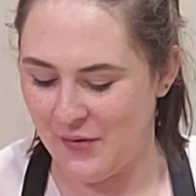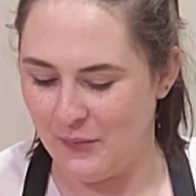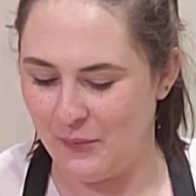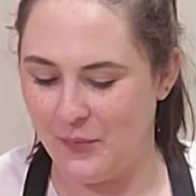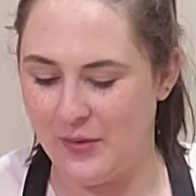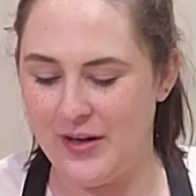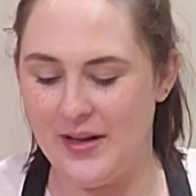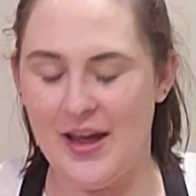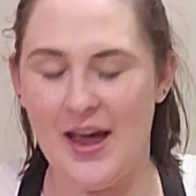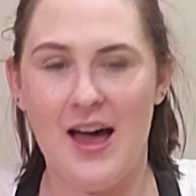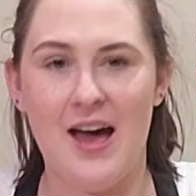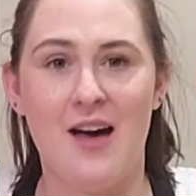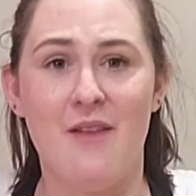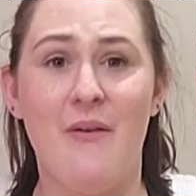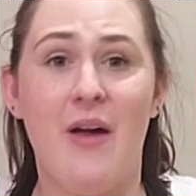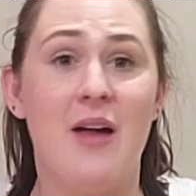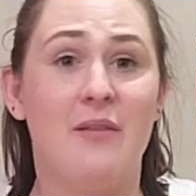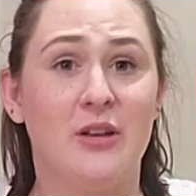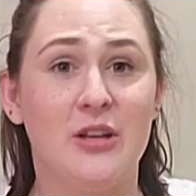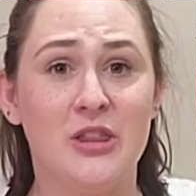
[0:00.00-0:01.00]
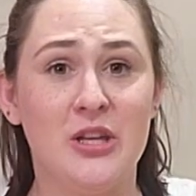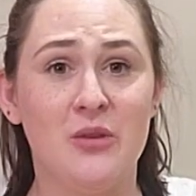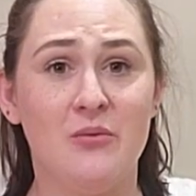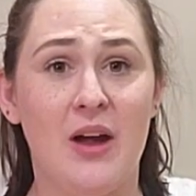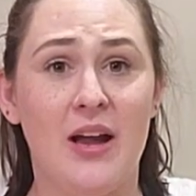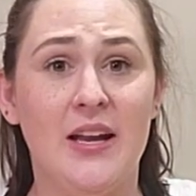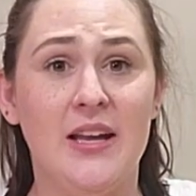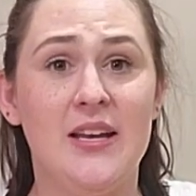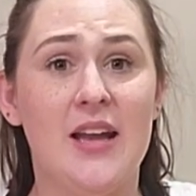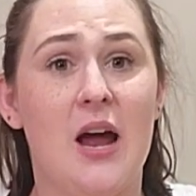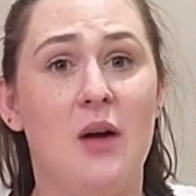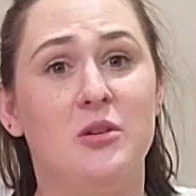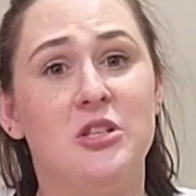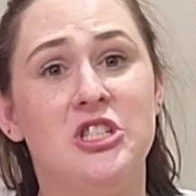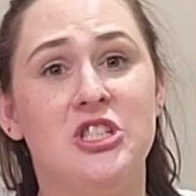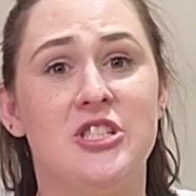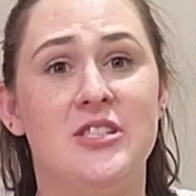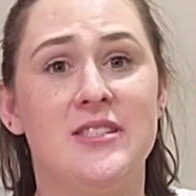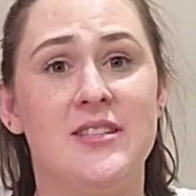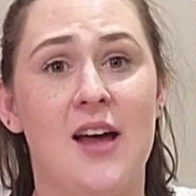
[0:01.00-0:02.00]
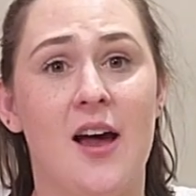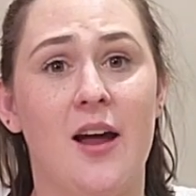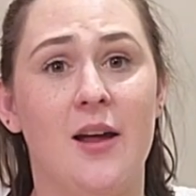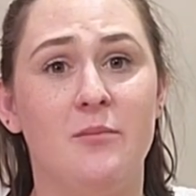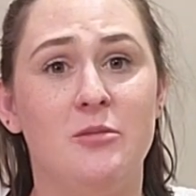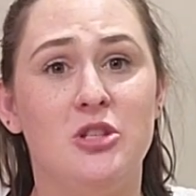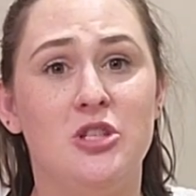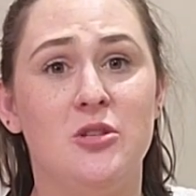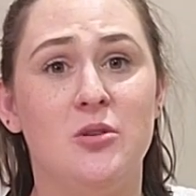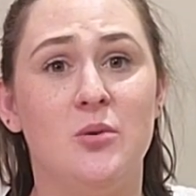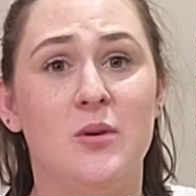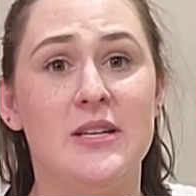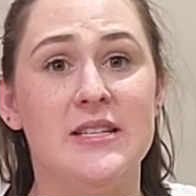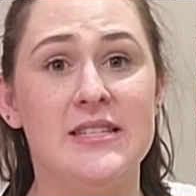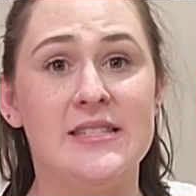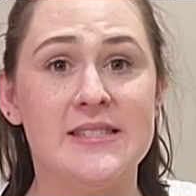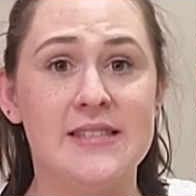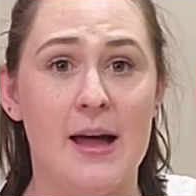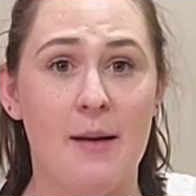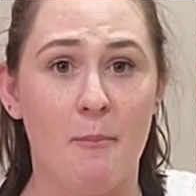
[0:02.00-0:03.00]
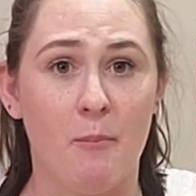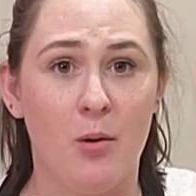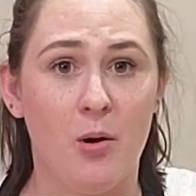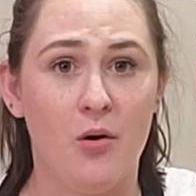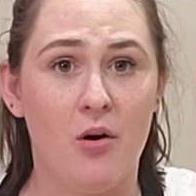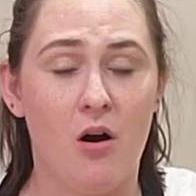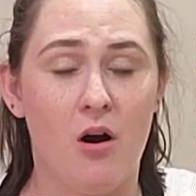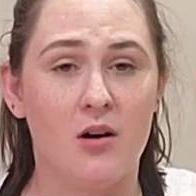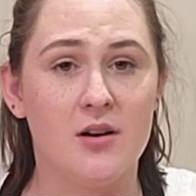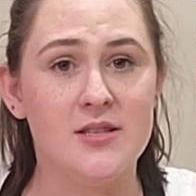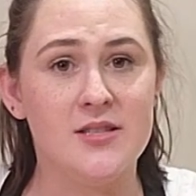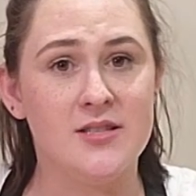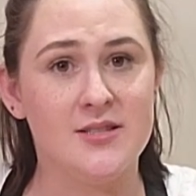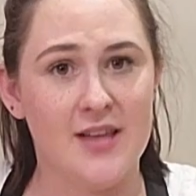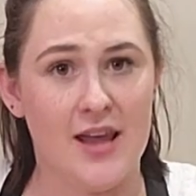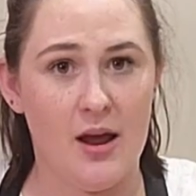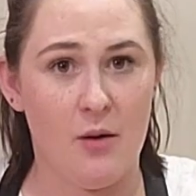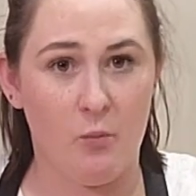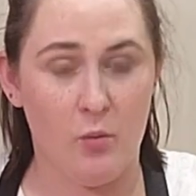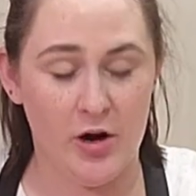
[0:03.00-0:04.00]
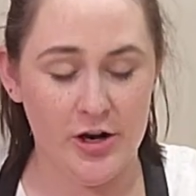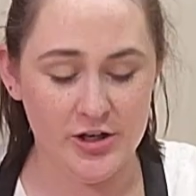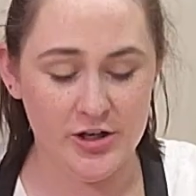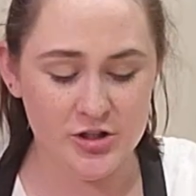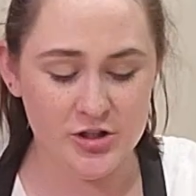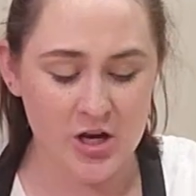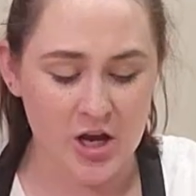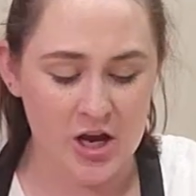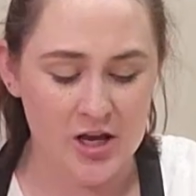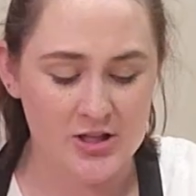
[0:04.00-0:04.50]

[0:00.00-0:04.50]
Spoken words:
We have everything ready. Now it's just time to assemble our sandwich.